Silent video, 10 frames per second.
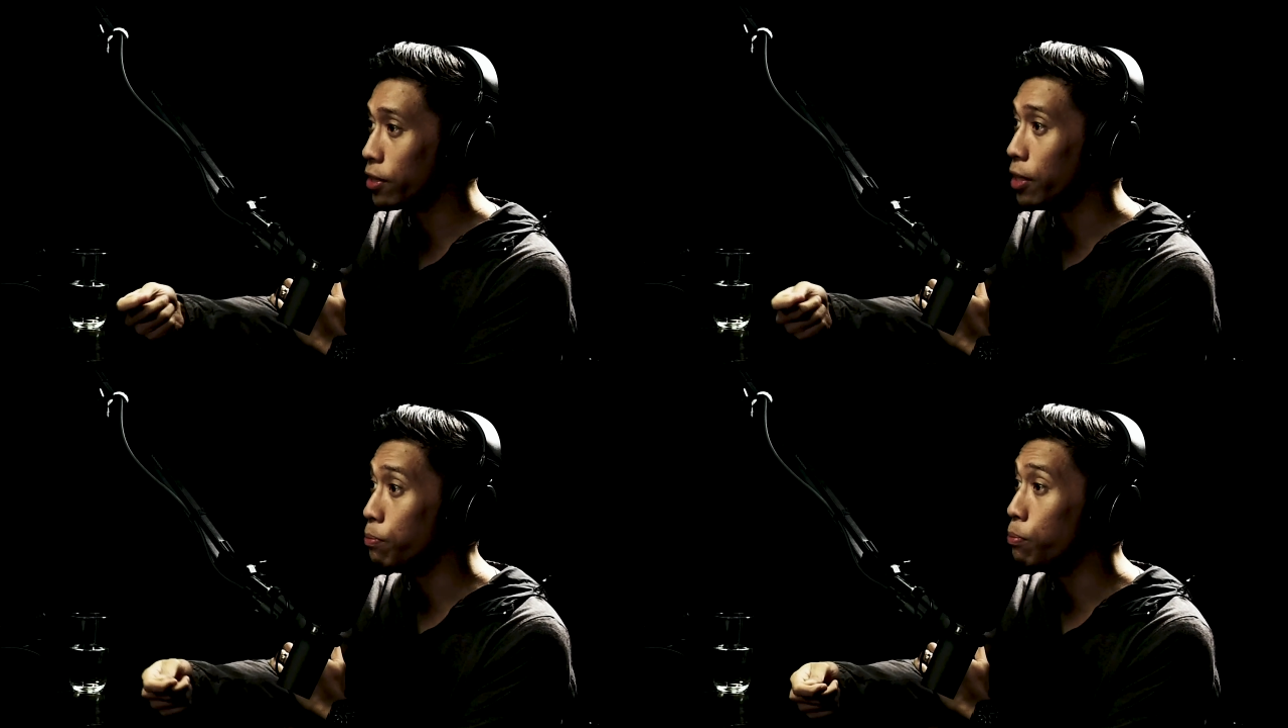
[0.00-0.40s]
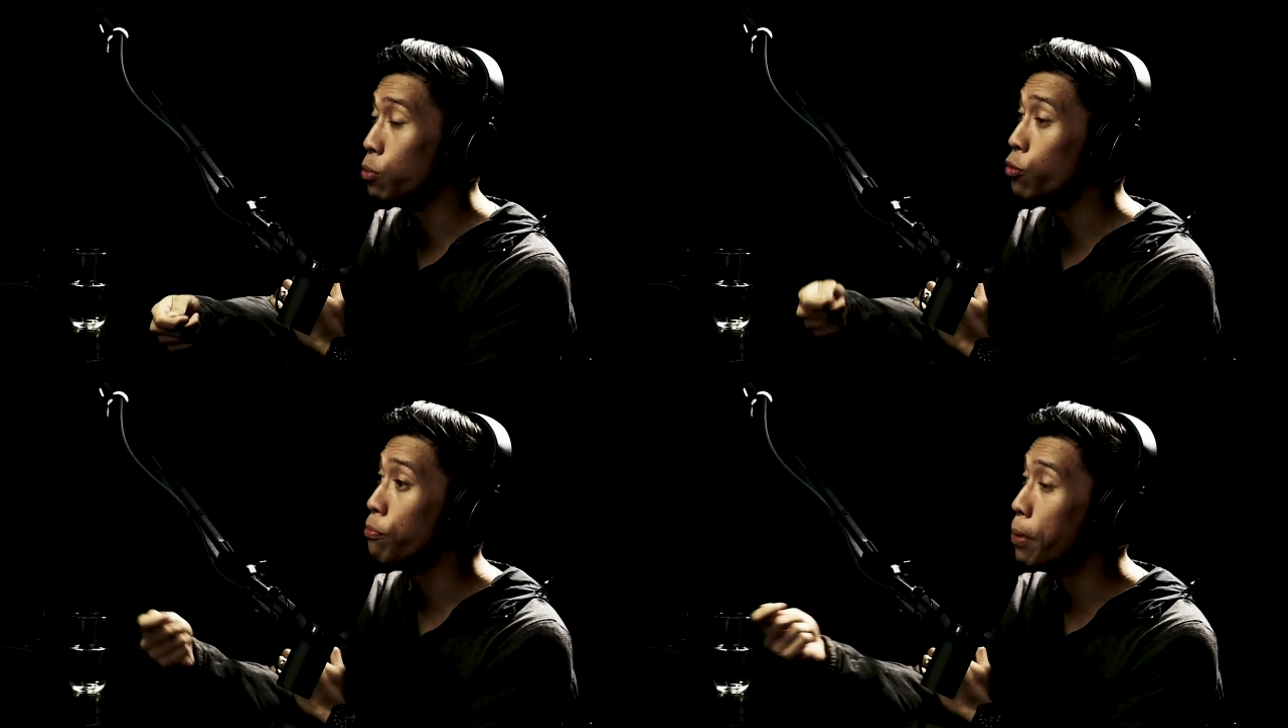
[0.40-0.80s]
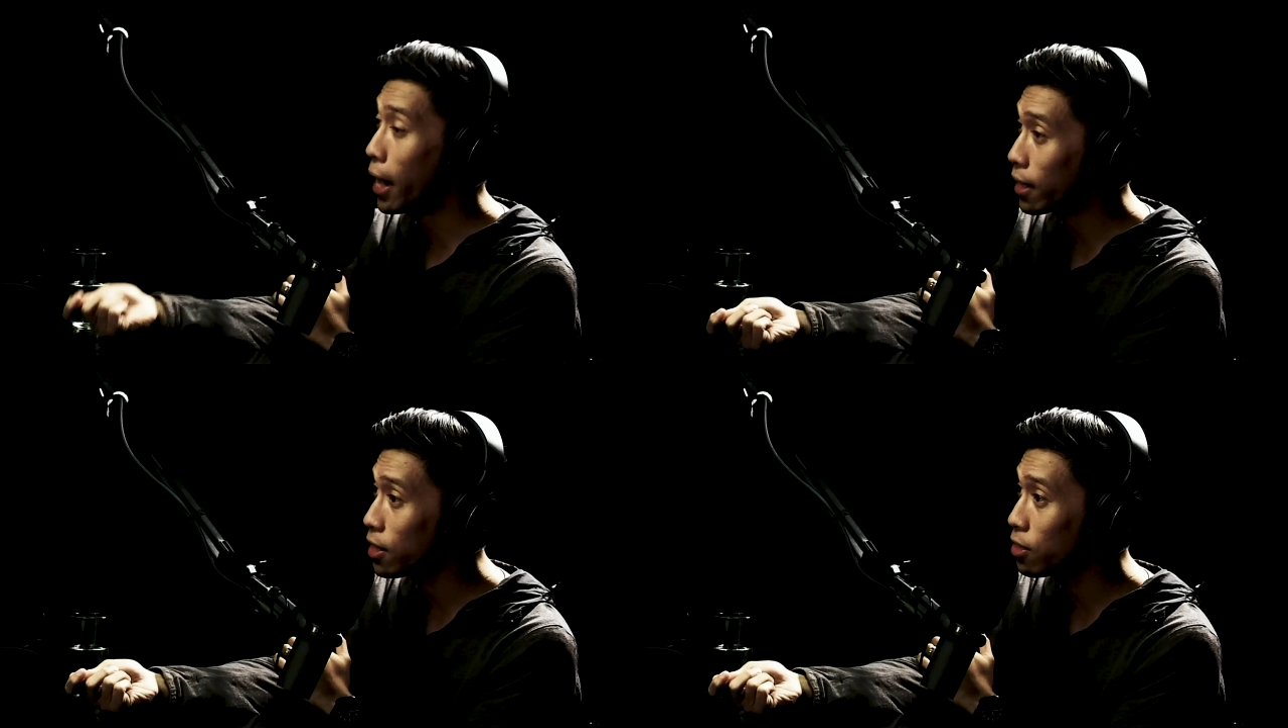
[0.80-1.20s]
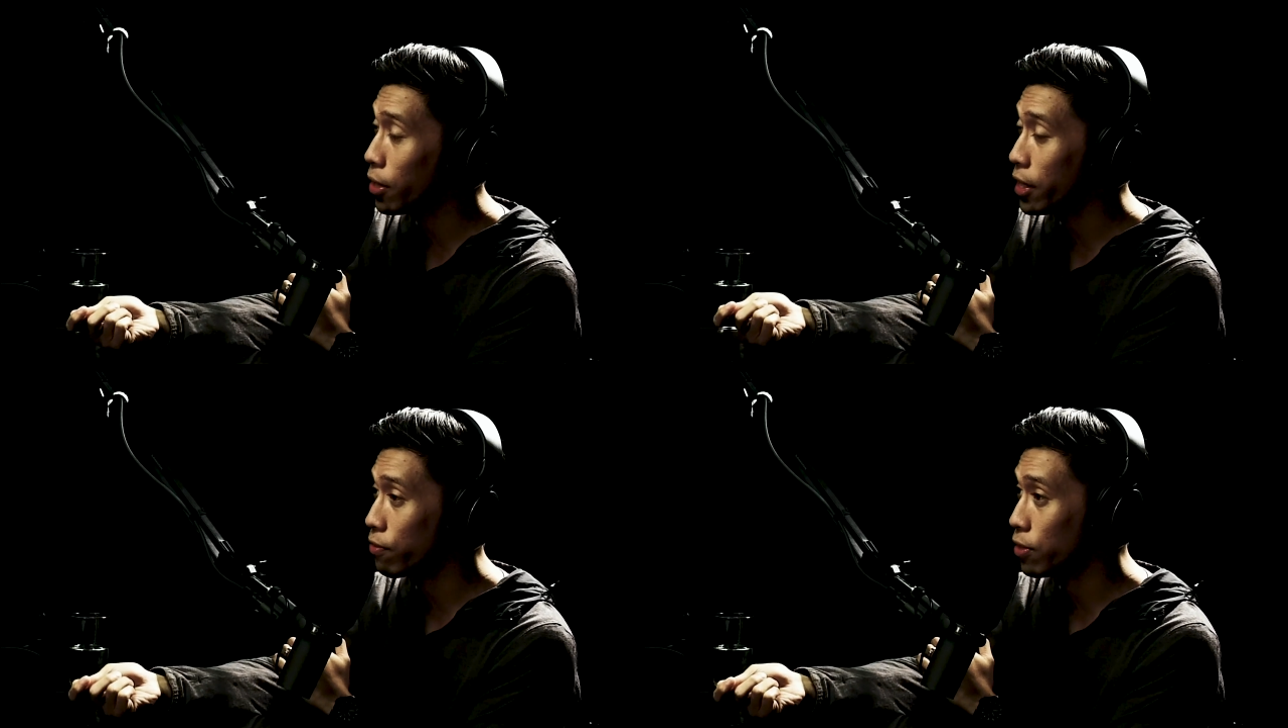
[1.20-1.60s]
They move back into
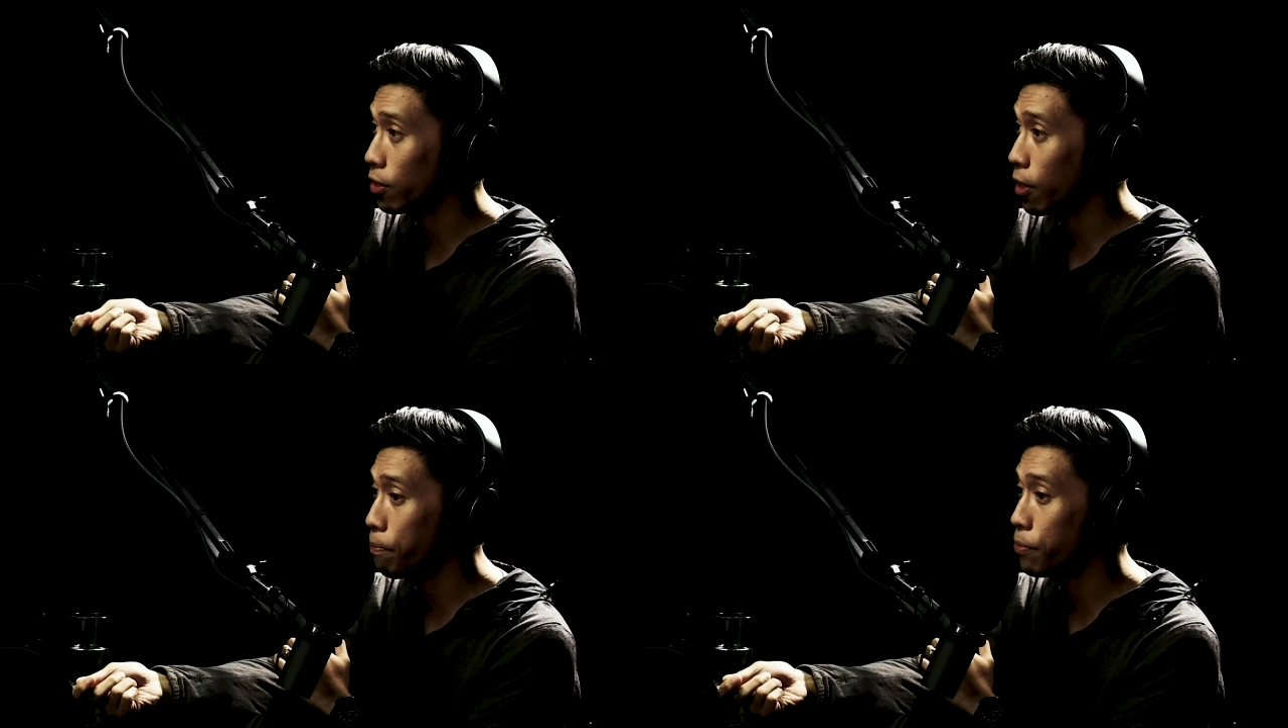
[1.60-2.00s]
AFC Cup.